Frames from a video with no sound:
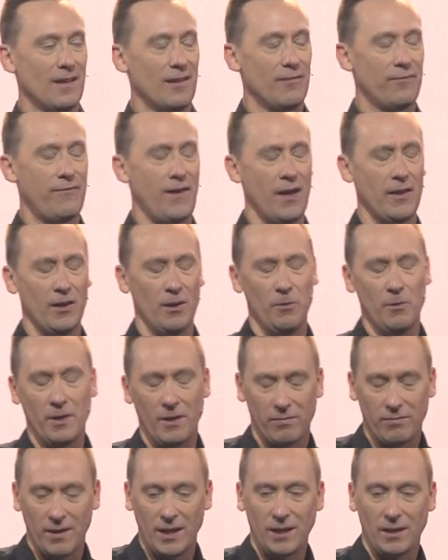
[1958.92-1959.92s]
Father, I want to
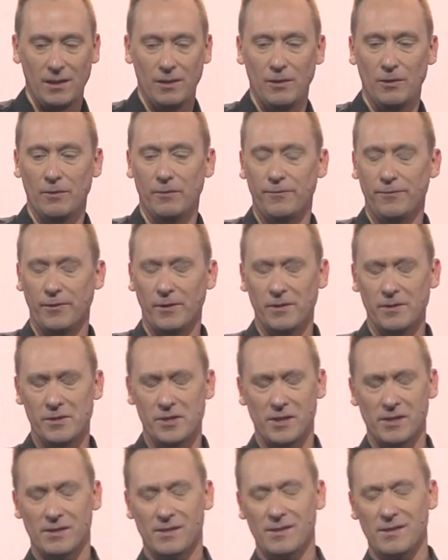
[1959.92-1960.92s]
thank you for
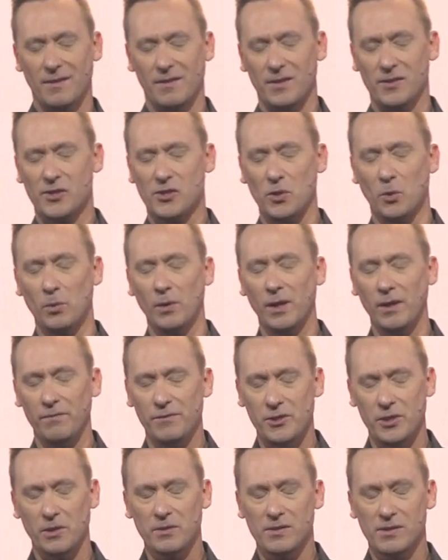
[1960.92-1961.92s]
just the story of
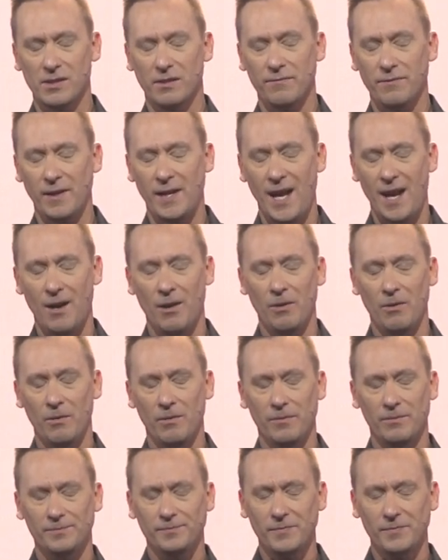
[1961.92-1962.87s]
Joseph and how